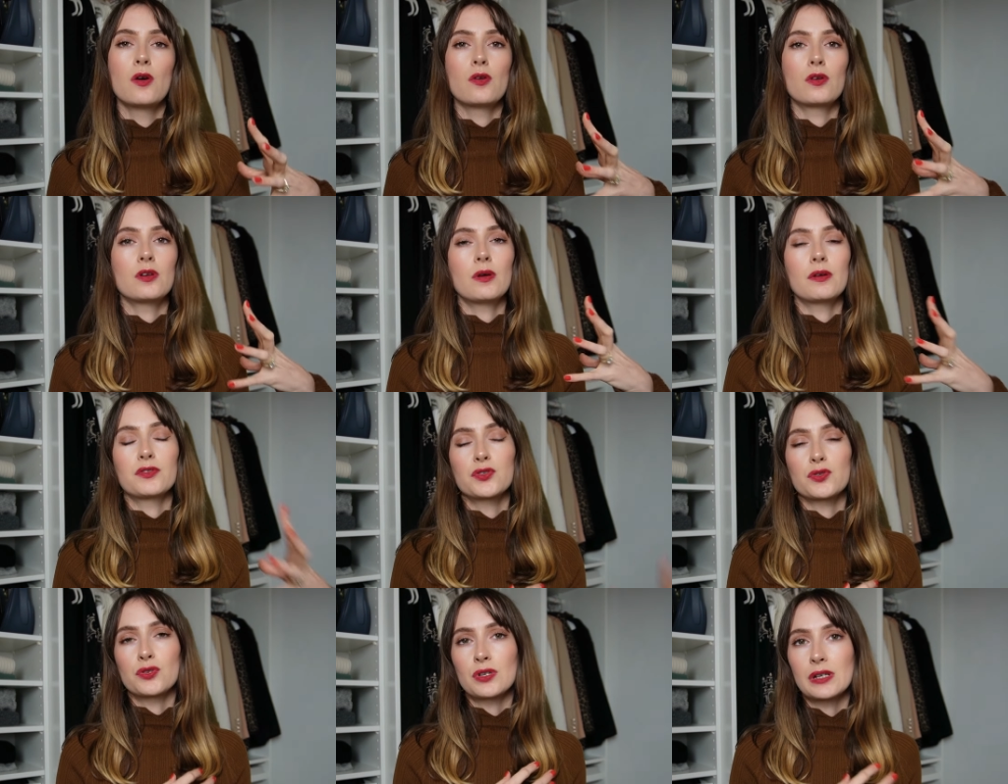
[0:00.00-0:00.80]
or you have
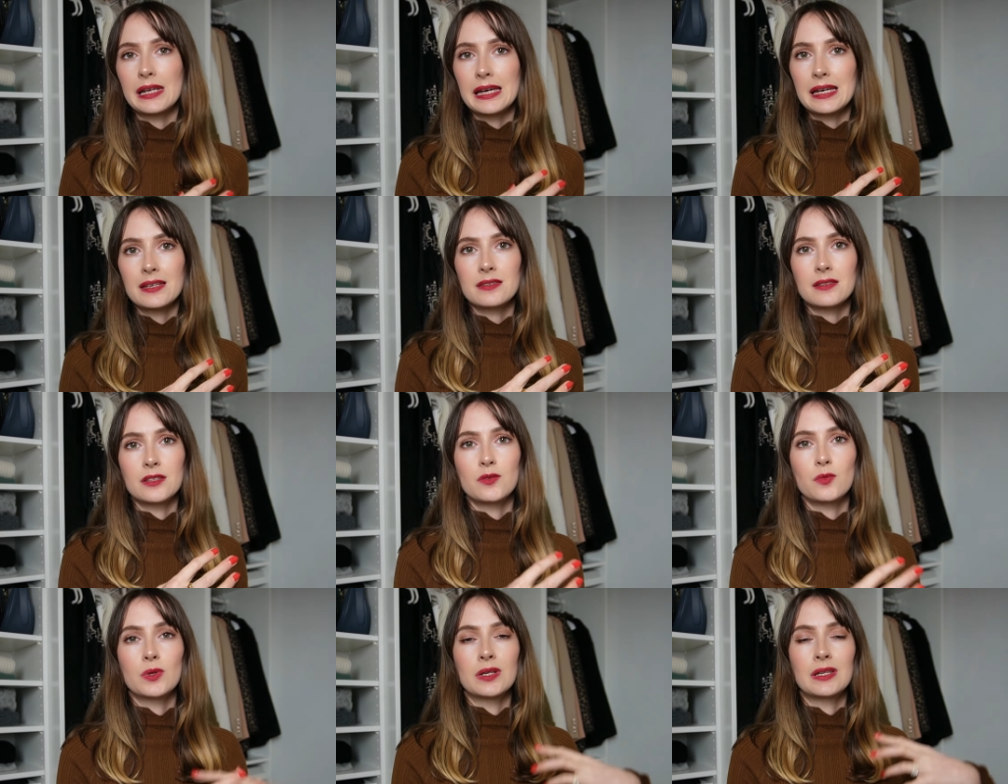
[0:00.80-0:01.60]
shorter legs and
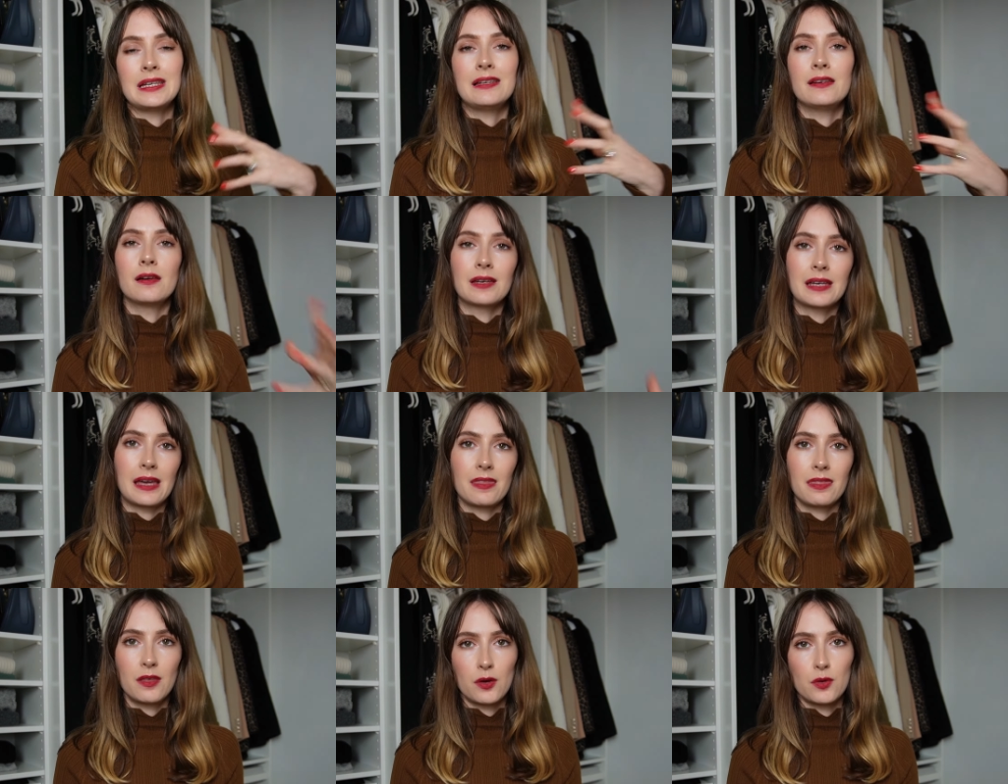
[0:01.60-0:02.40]
you want to
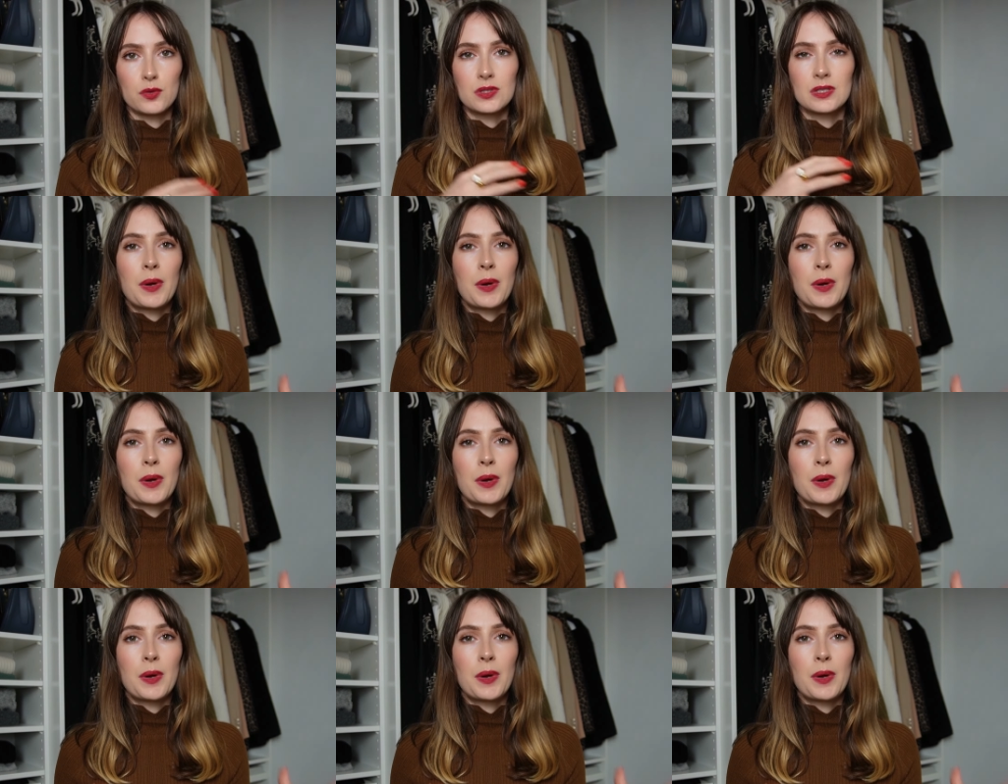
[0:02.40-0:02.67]
elongate those.